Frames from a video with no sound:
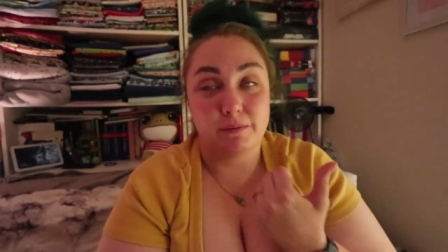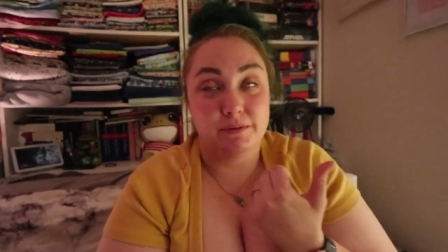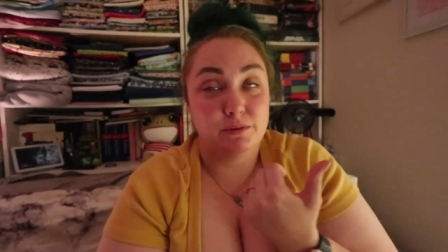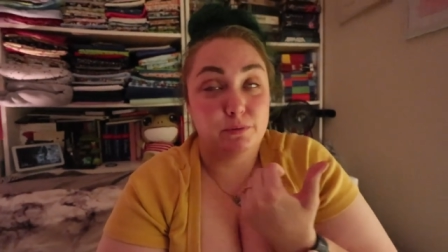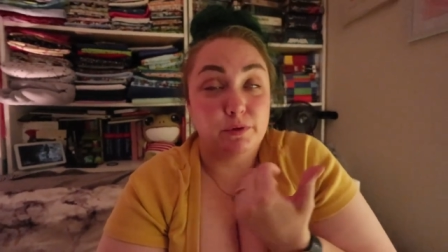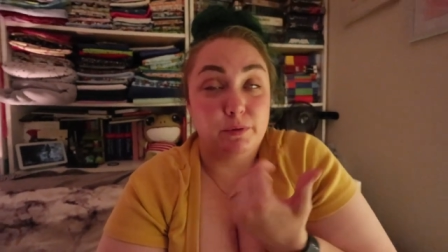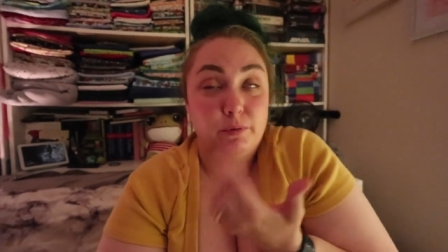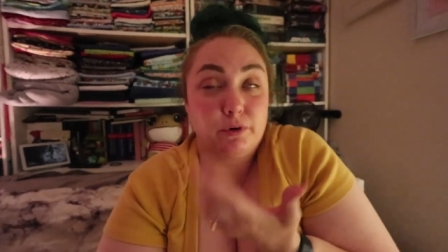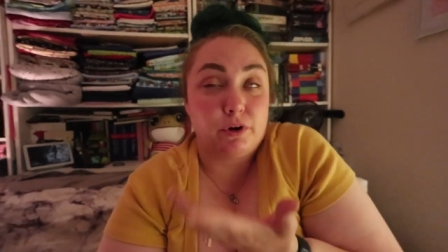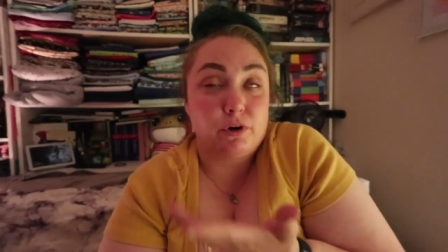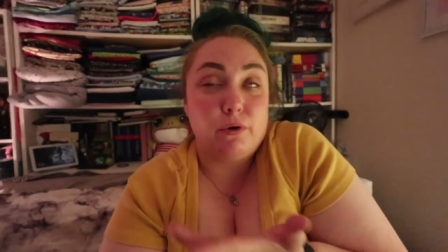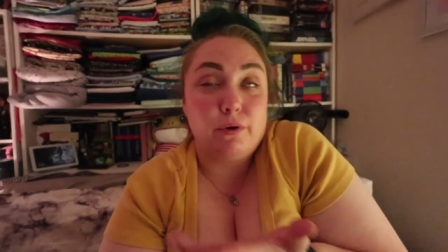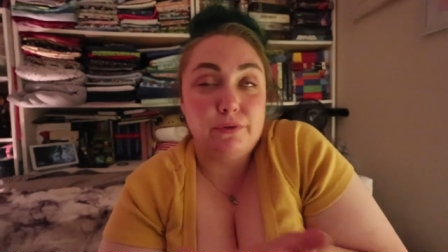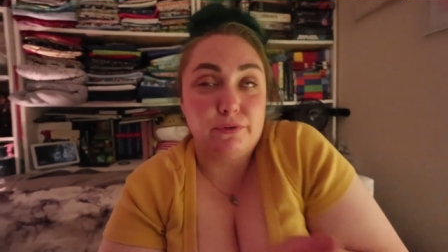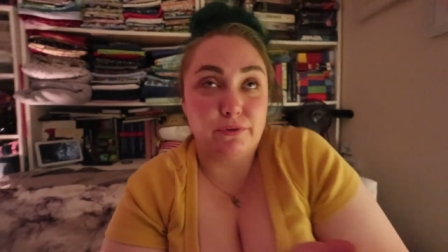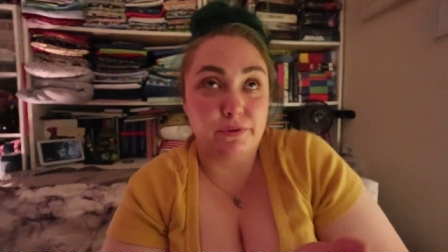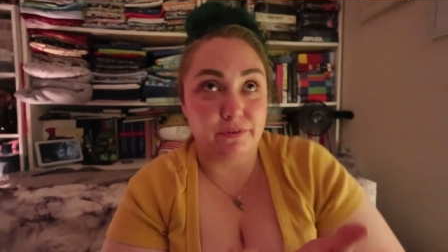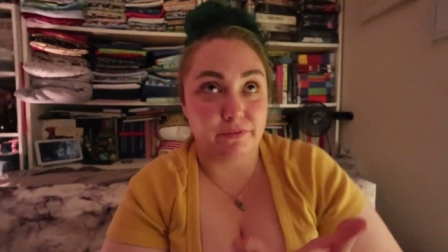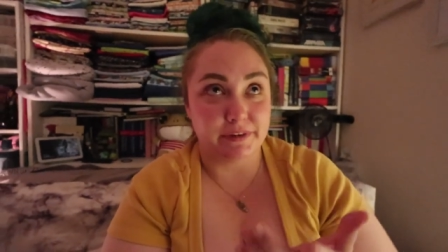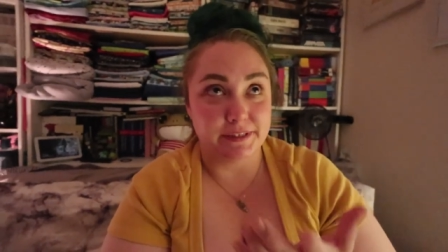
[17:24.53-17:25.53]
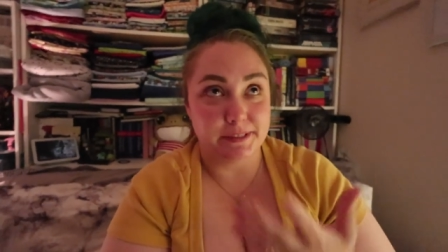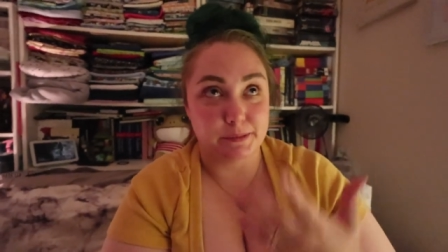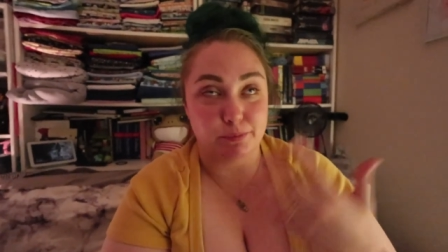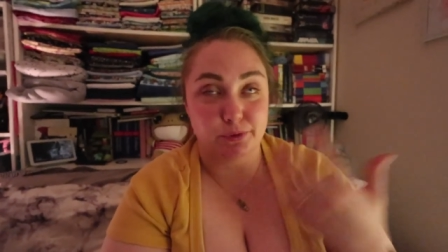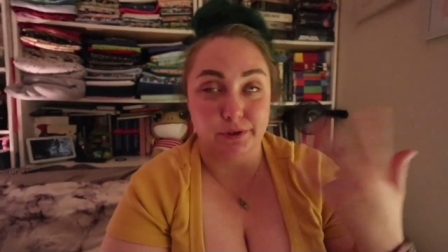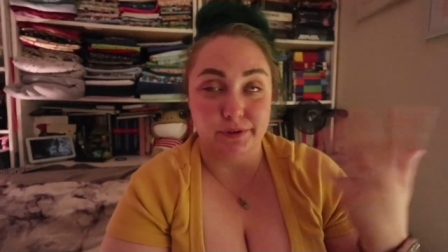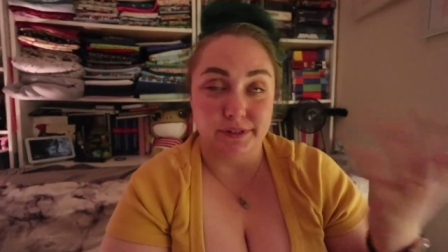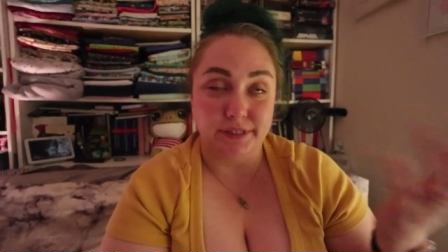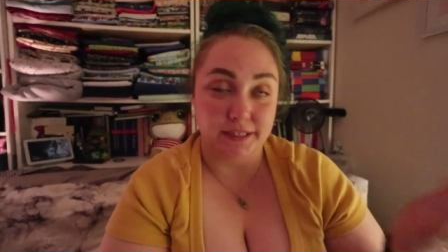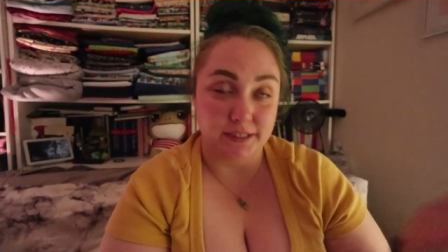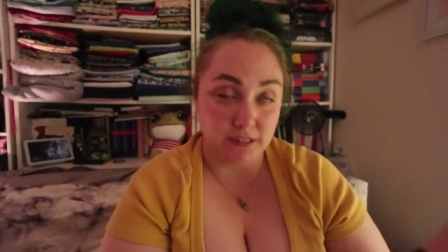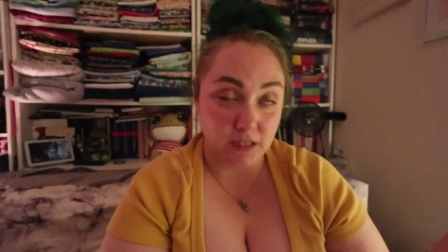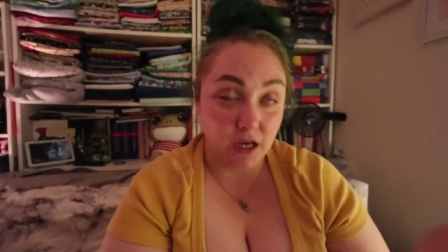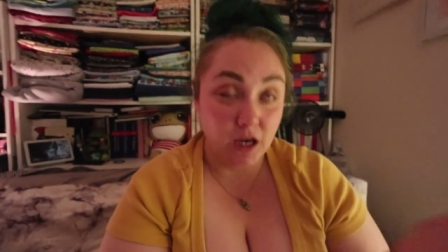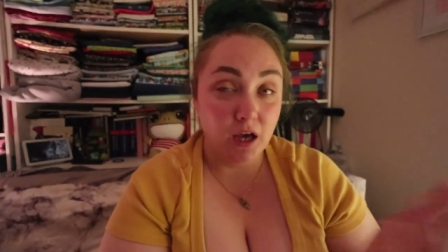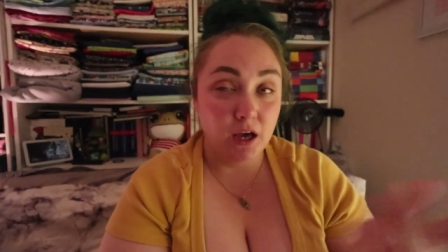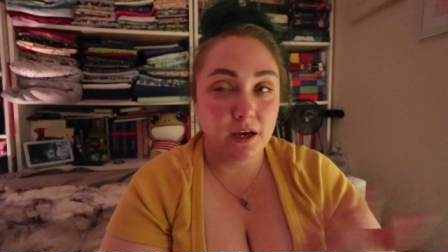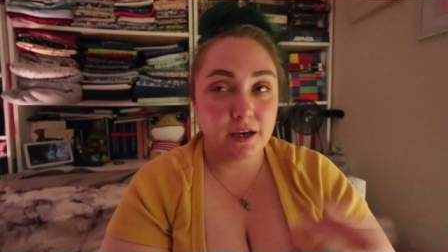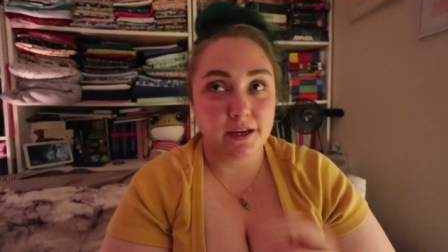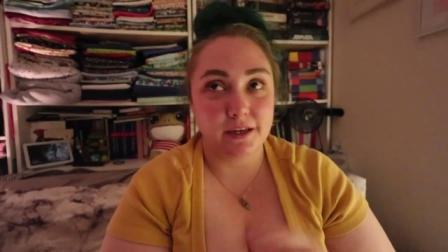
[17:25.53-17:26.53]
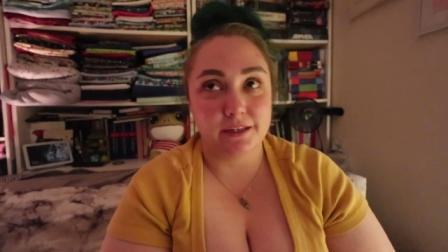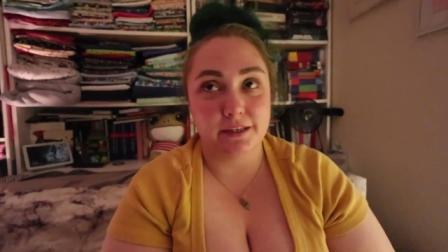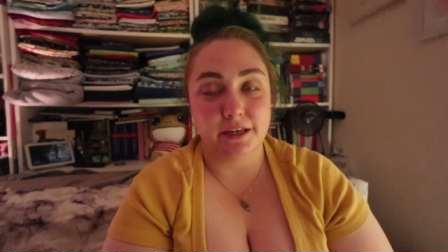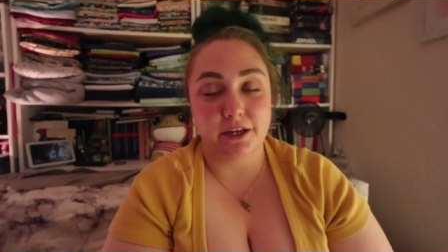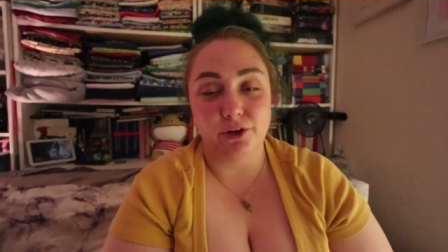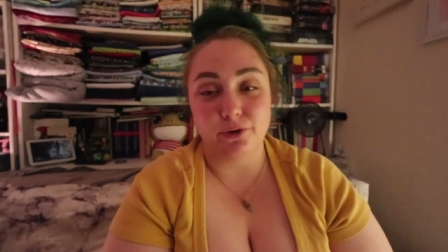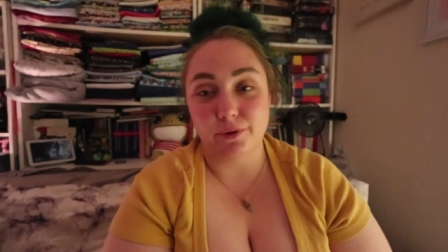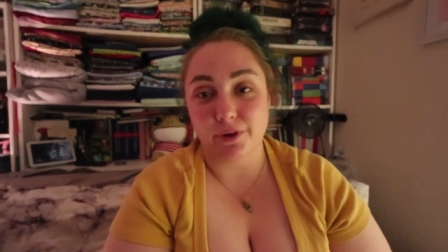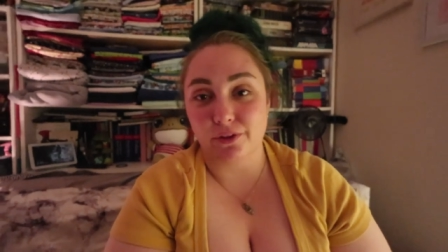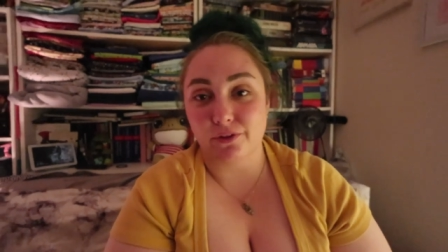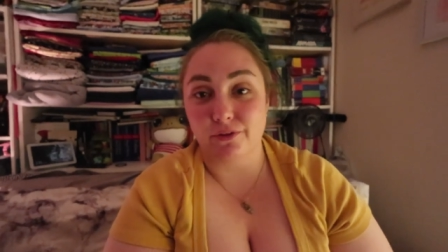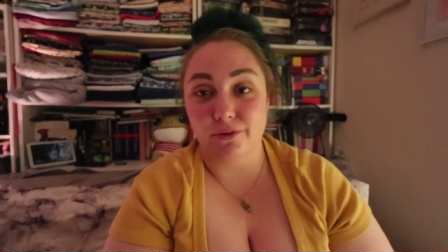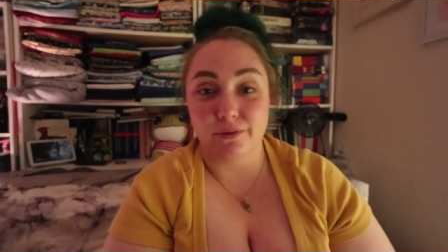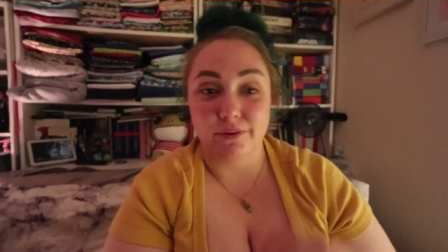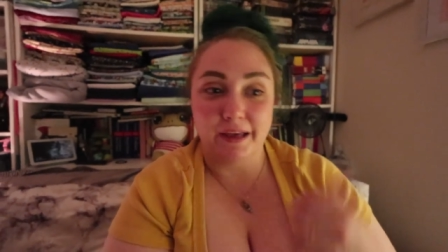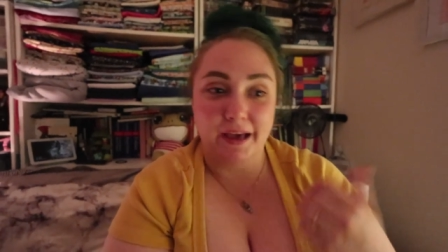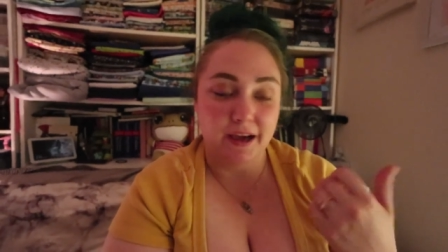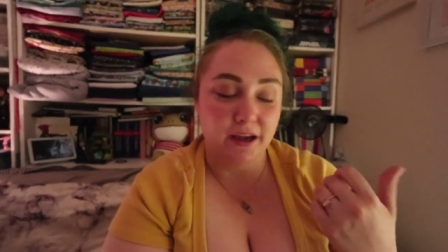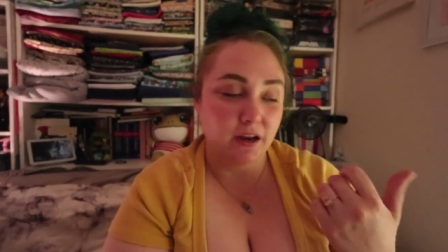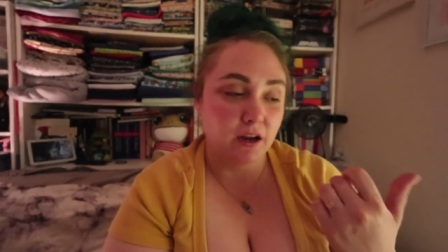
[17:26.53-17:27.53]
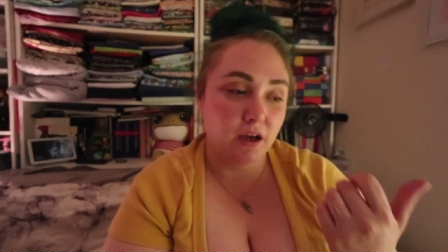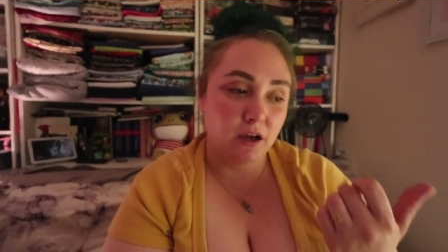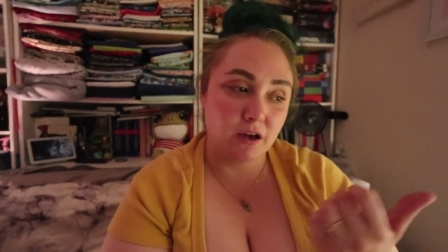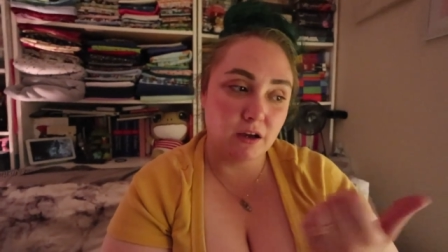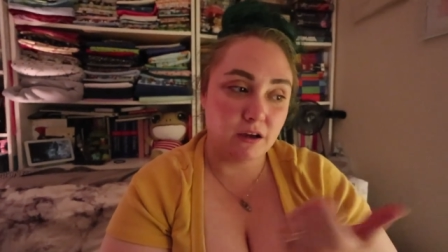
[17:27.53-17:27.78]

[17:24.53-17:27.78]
I mean, we were going through the visa process, continuing through that.